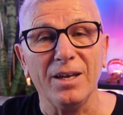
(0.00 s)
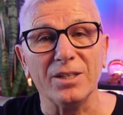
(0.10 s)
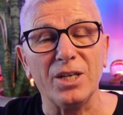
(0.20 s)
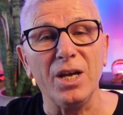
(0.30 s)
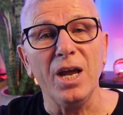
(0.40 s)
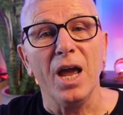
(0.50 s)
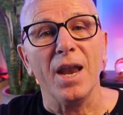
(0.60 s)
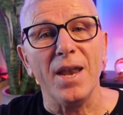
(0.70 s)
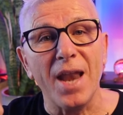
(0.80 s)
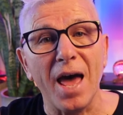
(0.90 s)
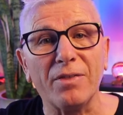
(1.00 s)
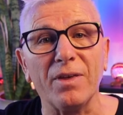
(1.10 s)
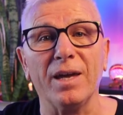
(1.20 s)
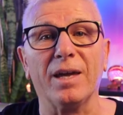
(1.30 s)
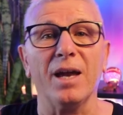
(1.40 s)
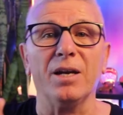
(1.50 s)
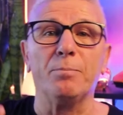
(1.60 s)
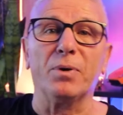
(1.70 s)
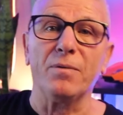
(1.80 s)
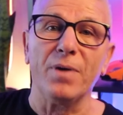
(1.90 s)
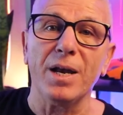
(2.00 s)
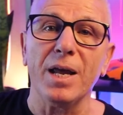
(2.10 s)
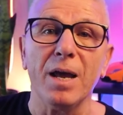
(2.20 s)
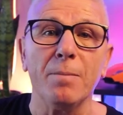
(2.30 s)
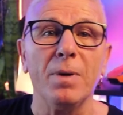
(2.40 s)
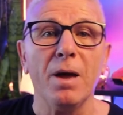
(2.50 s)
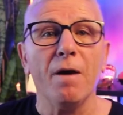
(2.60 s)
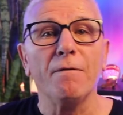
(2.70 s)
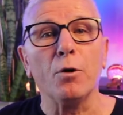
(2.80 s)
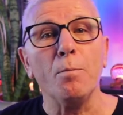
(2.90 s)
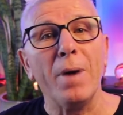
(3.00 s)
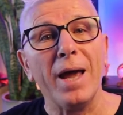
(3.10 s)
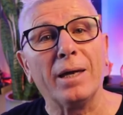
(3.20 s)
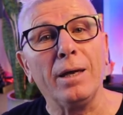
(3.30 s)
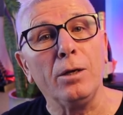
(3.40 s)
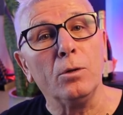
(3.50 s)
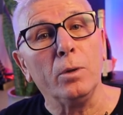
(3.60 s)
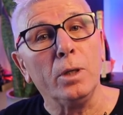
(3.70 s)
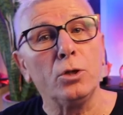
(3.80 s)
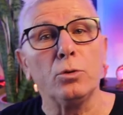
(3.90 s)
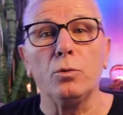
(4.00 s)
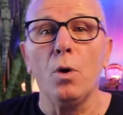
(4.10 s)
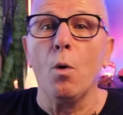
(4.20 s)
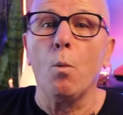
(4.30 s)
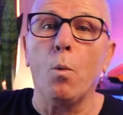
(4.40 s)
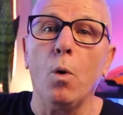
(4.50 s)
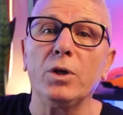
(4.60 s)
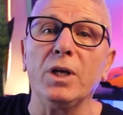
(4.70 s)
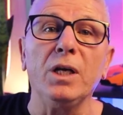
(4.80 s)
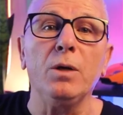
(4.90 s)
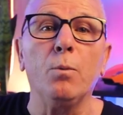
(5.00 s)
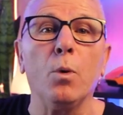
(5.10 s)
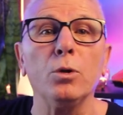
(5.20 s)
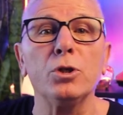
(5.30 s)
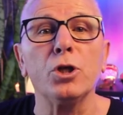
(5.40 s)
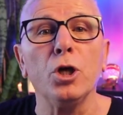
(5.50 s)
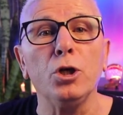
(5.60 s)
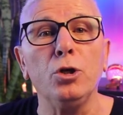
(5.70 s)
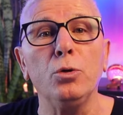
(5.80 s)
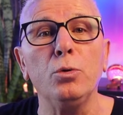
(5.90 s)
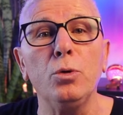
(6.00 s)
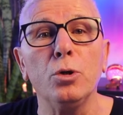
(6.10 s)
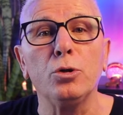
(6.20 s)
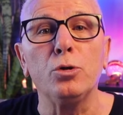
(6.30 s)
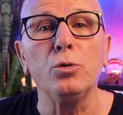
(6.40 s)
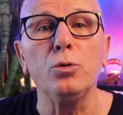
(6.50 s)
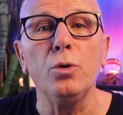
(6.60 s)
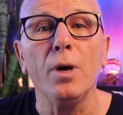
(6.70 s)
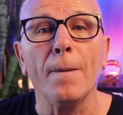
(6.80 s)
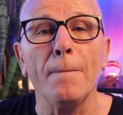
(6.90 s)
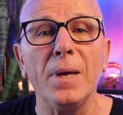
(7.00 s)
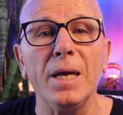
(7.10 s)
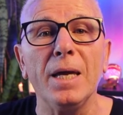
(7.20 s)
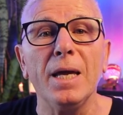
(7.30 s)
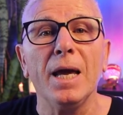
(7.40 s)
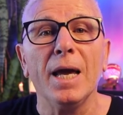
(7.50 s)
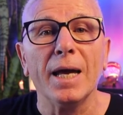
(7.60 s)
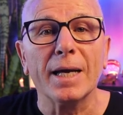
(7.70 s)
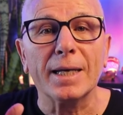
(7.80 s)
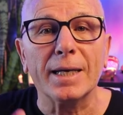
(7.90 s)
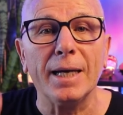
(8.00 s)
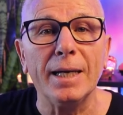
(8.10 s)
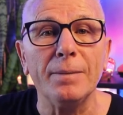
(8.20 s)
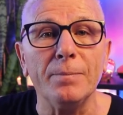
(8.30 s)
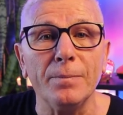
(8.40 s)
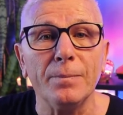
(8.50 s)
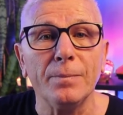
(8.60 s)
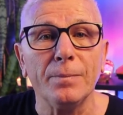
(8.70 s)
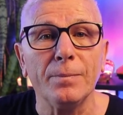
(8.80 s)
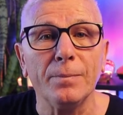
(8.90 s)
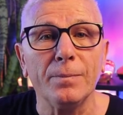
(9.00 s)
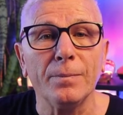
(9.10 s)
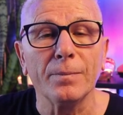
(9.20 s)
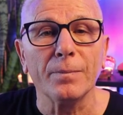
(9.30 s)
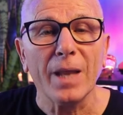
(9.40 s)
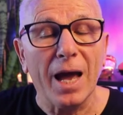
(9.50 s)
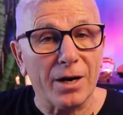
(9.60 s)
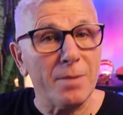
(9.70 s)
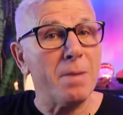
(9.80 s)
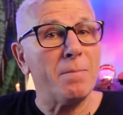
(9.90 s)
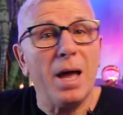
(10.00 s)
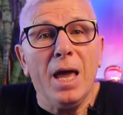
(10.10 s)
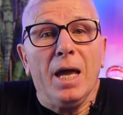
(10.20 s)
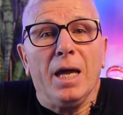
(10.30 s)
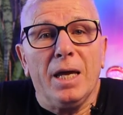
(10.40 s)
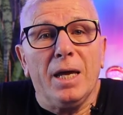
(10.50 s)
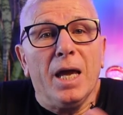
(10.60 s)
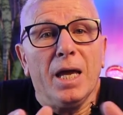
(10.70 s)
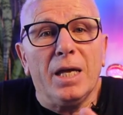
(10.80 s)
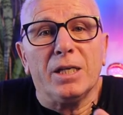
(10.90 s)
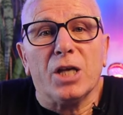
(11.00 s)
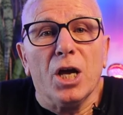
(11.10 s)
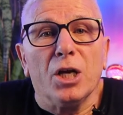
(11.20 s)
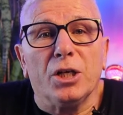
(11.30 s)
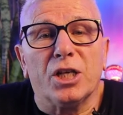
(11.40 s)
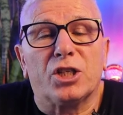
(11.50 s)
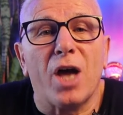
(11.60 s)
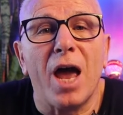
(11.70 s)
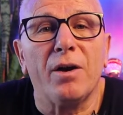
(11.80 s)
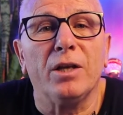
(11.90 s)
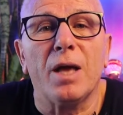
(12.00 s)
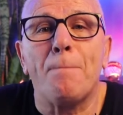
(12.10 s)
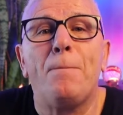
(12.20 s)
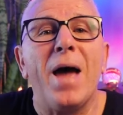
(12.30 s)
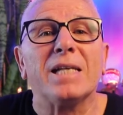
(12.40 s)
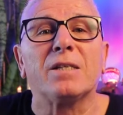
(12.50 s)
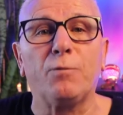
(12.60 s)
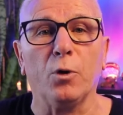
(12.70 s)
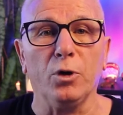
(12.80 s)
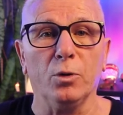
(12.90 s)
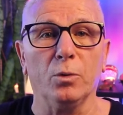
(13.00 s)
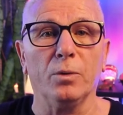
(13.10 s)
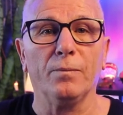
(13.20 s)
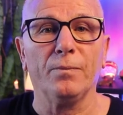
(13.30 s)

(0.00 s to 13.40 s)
You see, nothing can prevent him from making you into what he wants you to become. And remember, he, he is desiring the best for you.